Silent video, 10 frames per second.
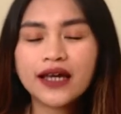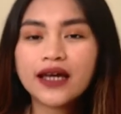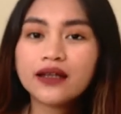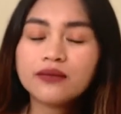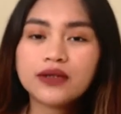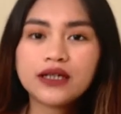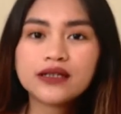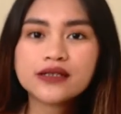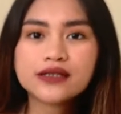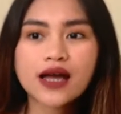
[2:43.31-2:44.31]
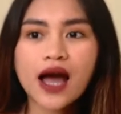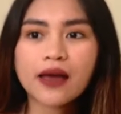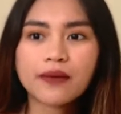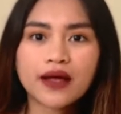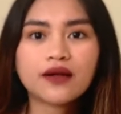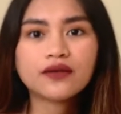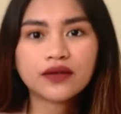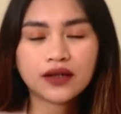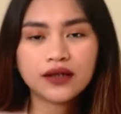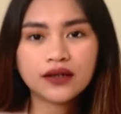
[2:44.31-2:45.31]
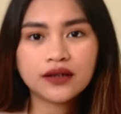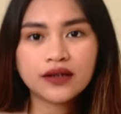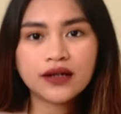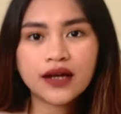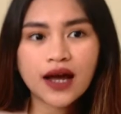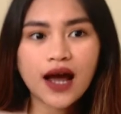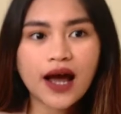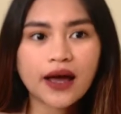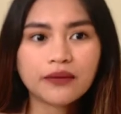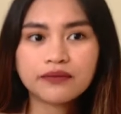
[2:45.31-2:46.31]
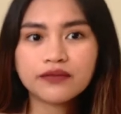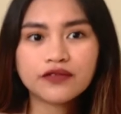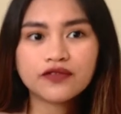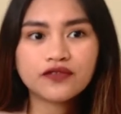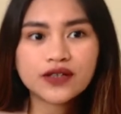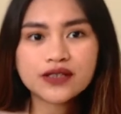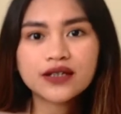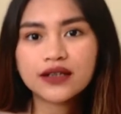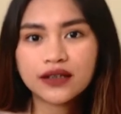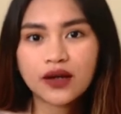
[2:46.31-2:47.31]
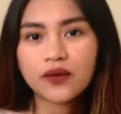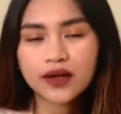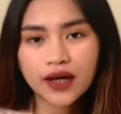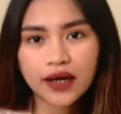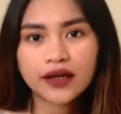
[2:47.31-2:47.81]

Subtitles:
It means I'm healthy. I'm physically okay.